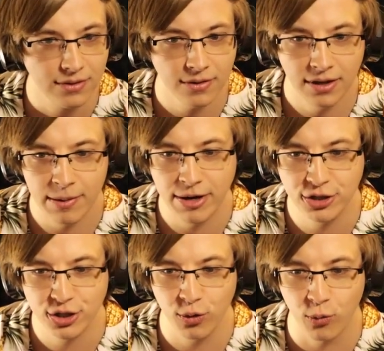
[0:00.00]
Am I
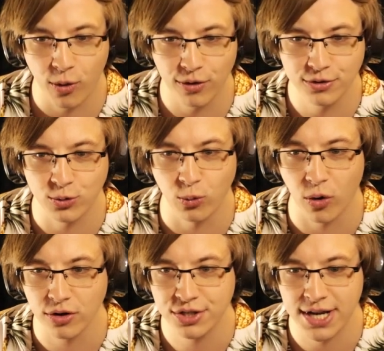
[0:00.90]
just the world's
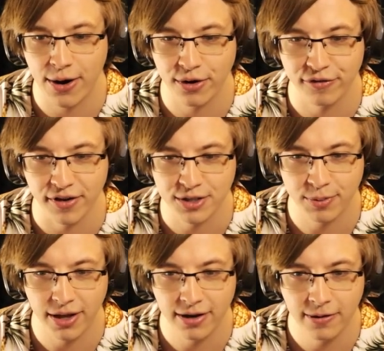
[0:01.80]
worst tower defense
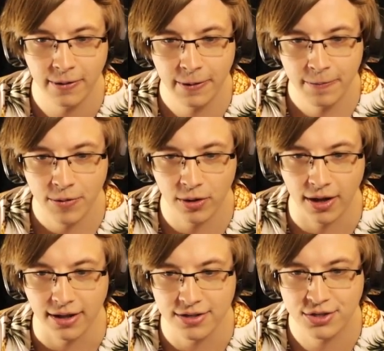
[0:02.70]
player?
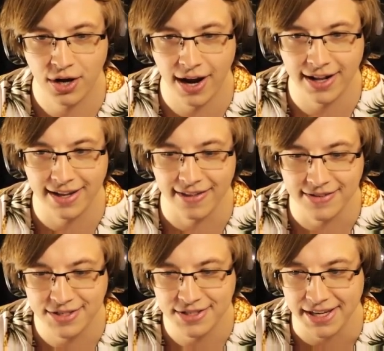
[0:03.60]
Okay, let's try it again.
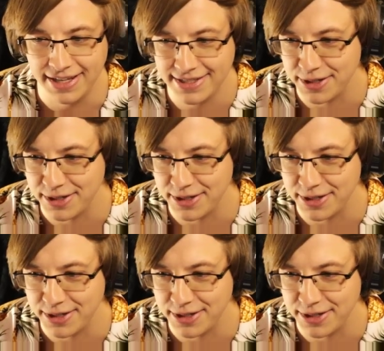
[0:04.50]
This is easy.